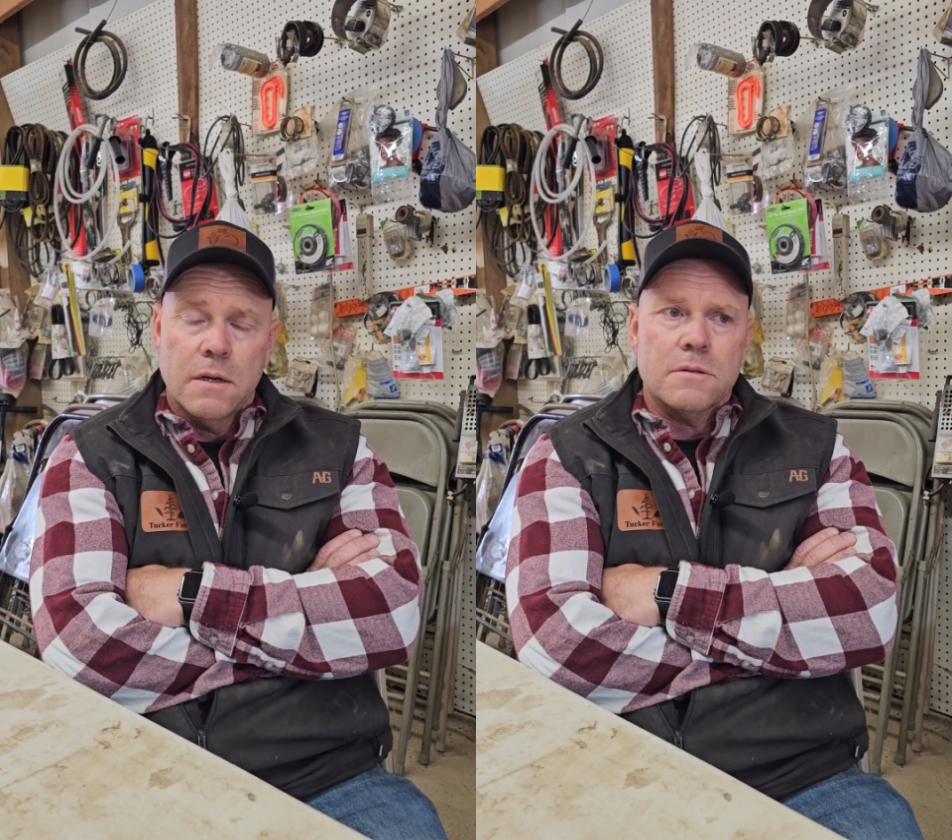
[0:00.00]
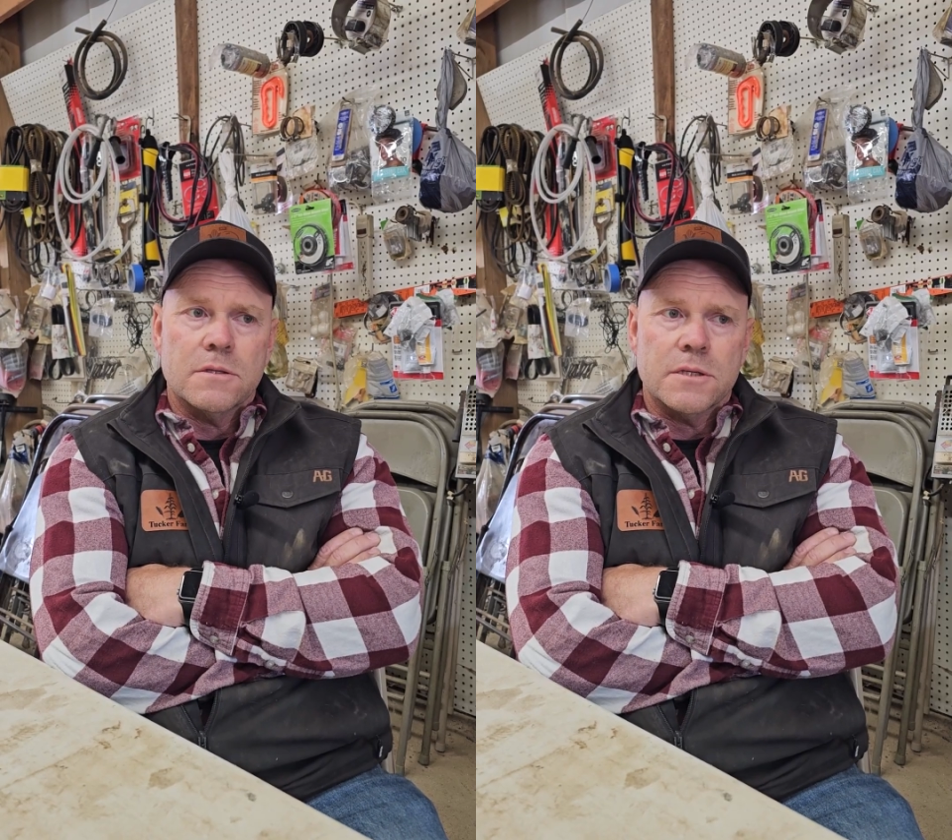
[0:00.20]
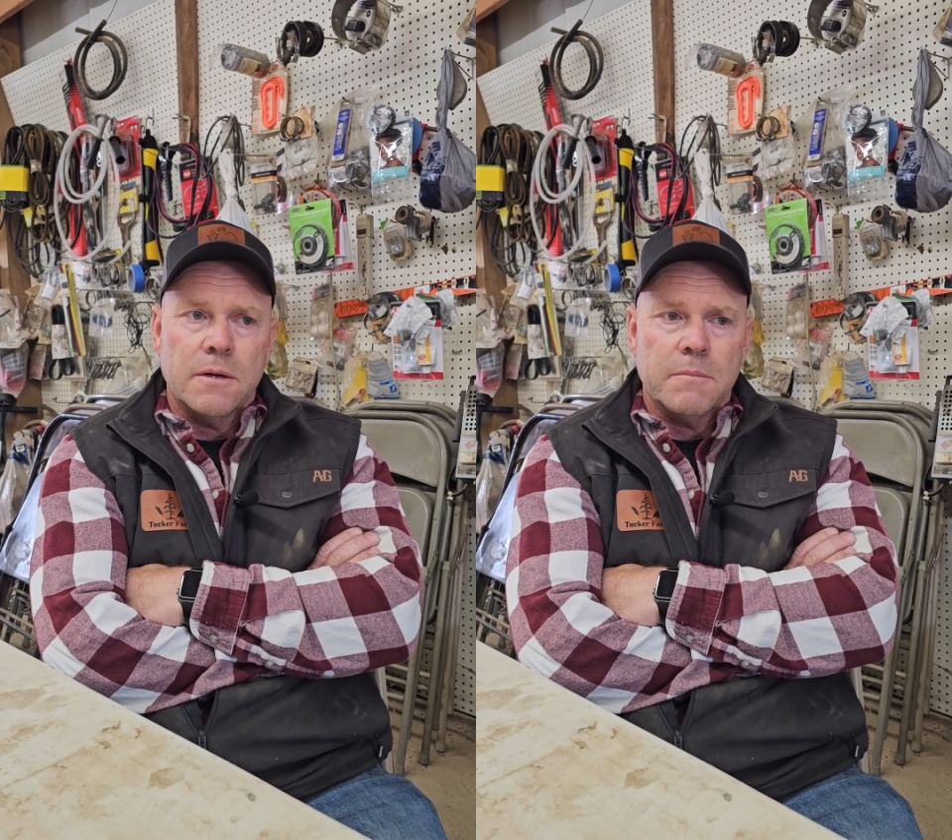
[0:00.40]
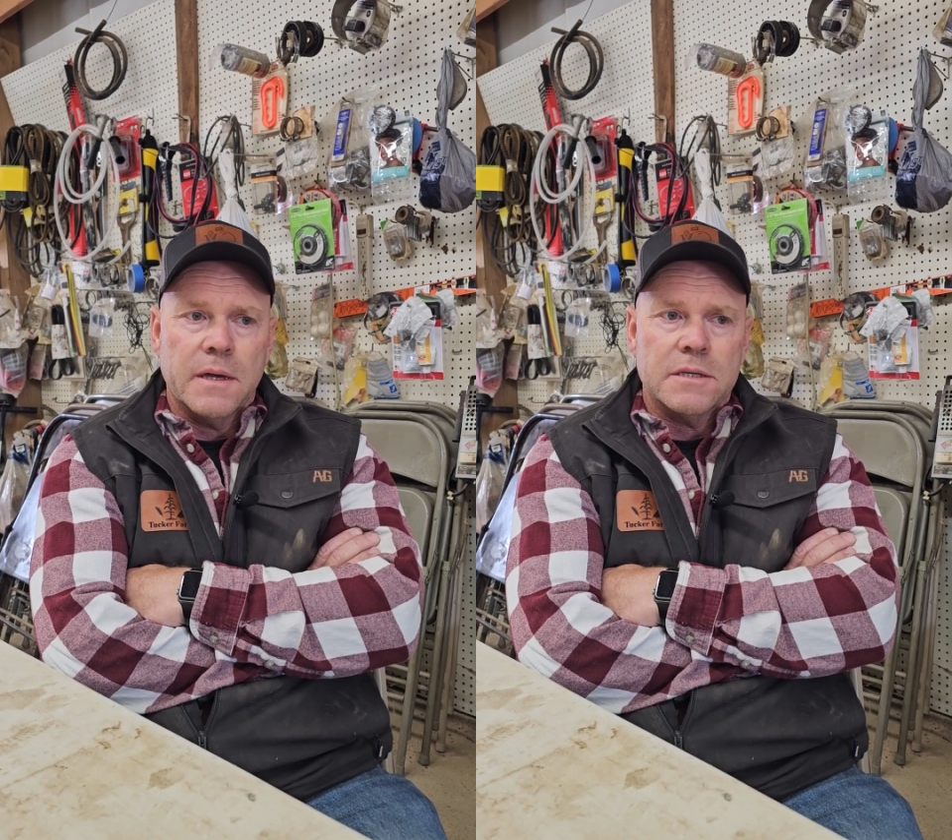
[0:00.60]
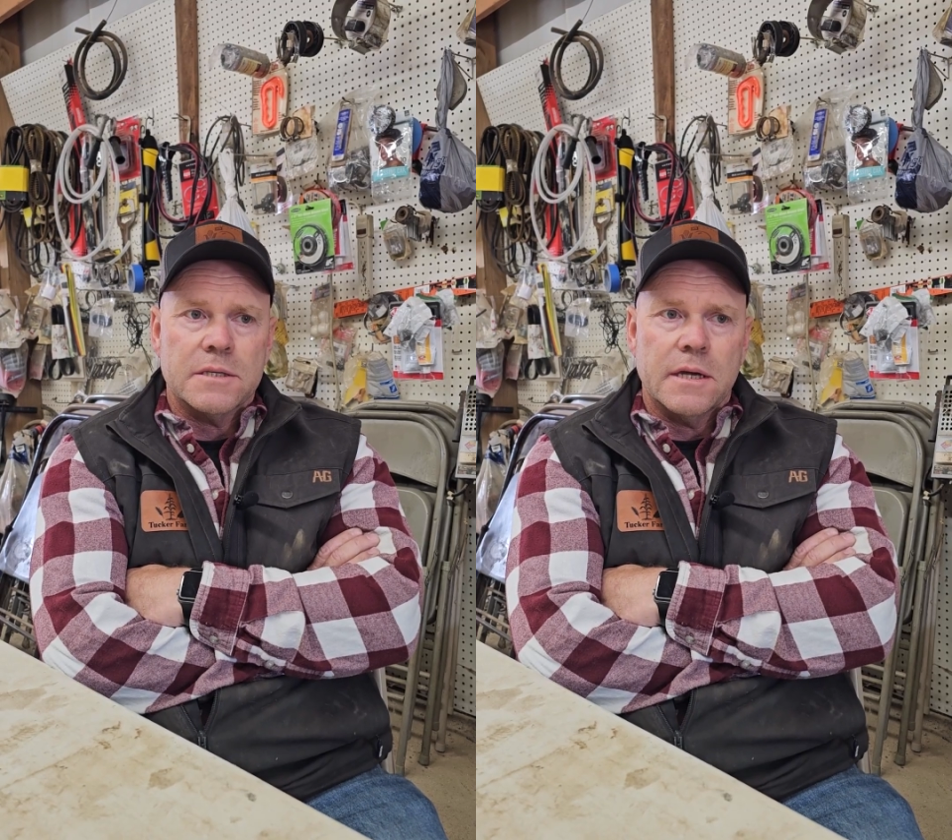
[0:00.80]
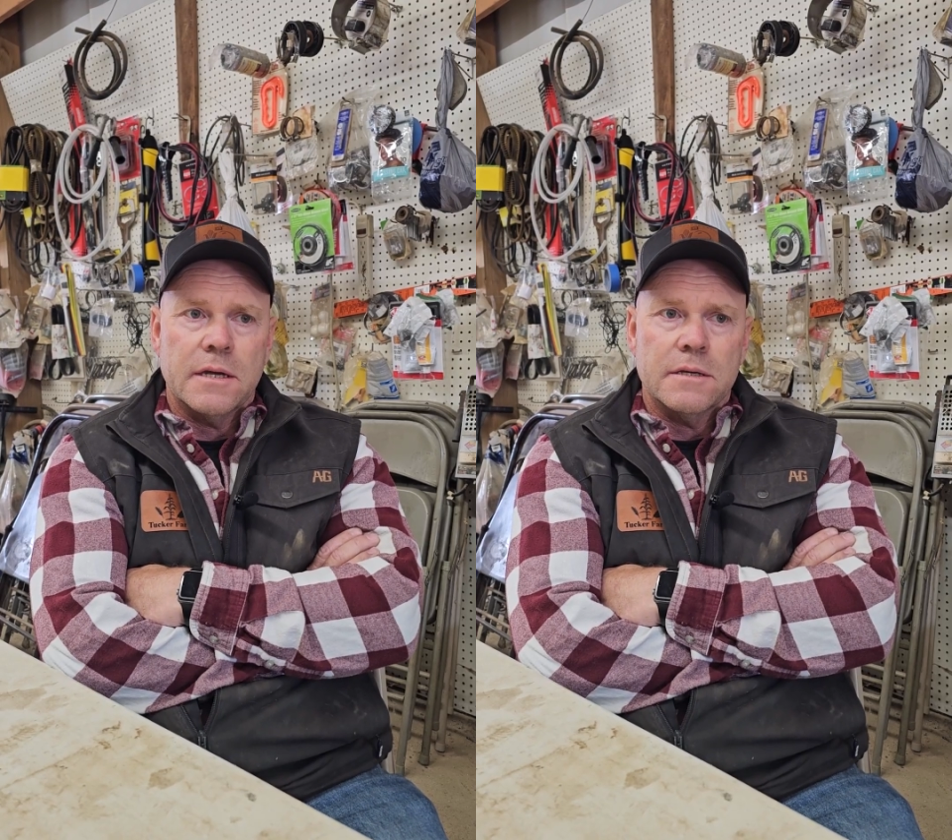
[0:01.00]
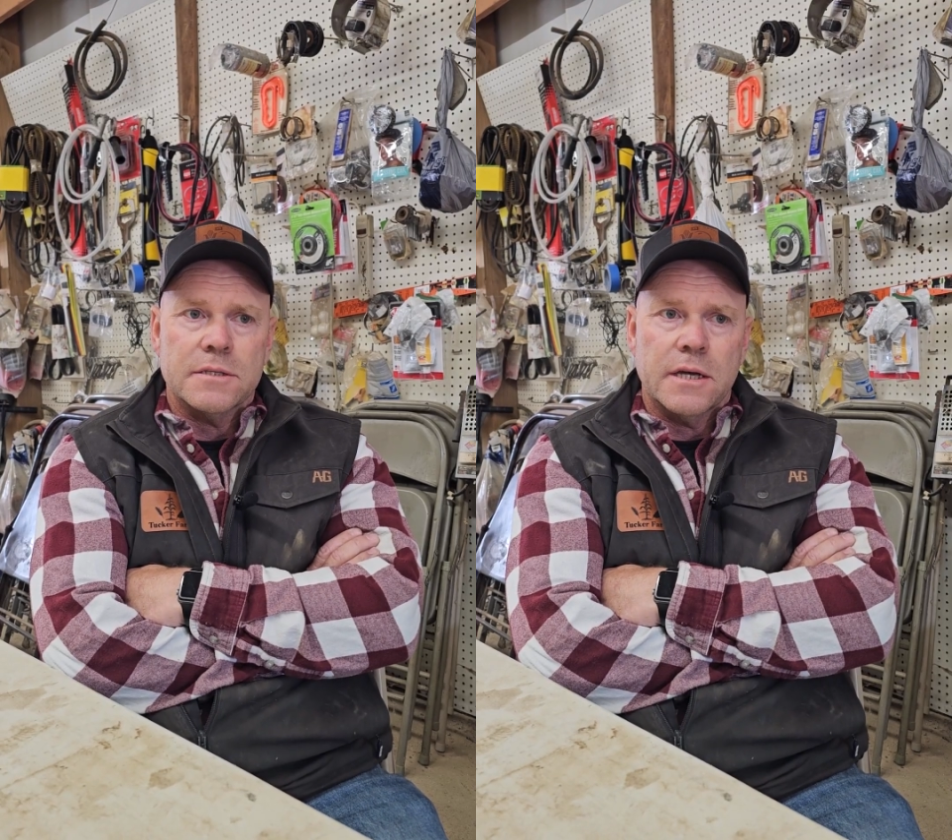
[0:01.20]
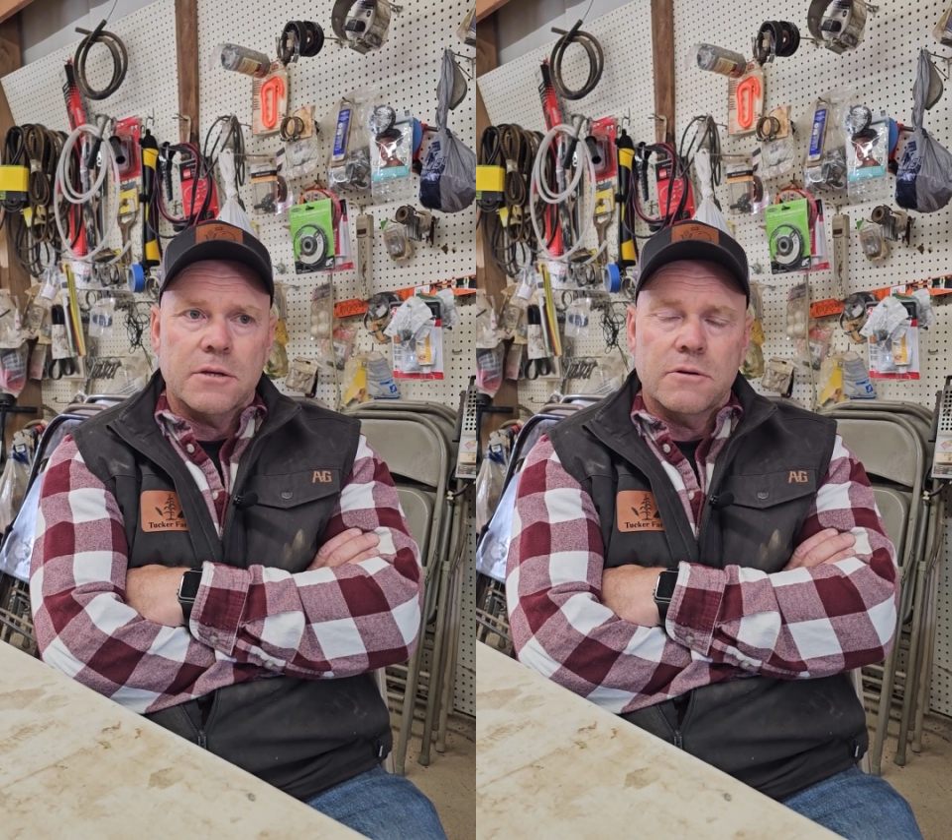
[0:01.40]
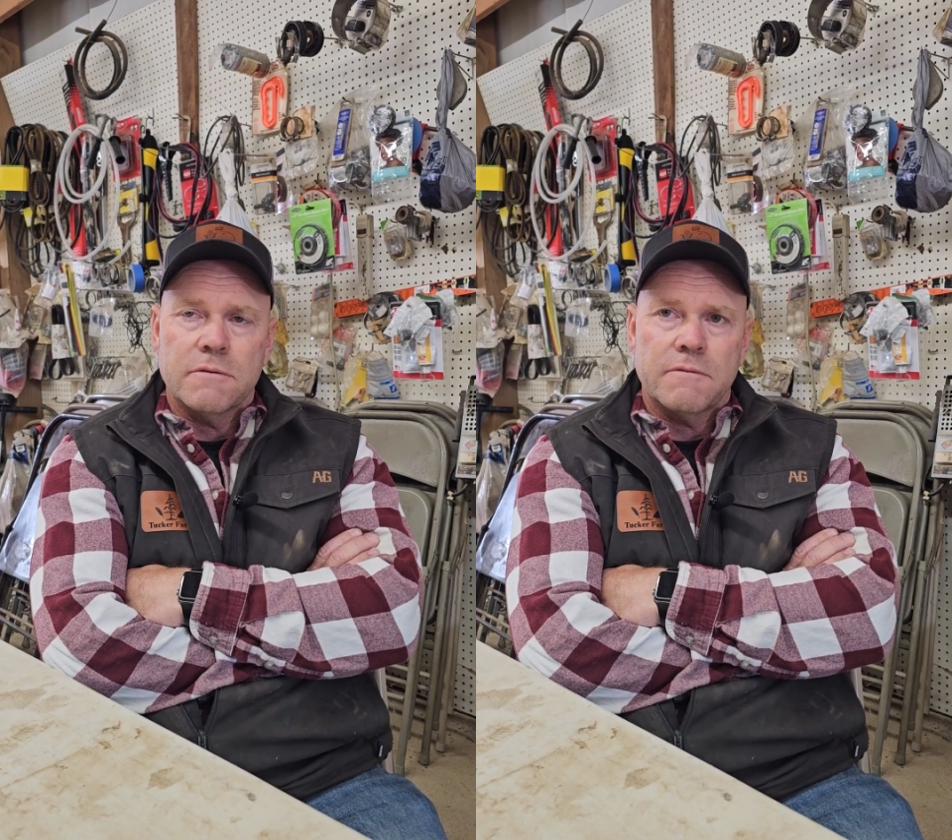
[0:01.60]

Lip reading: Some may say, is that a good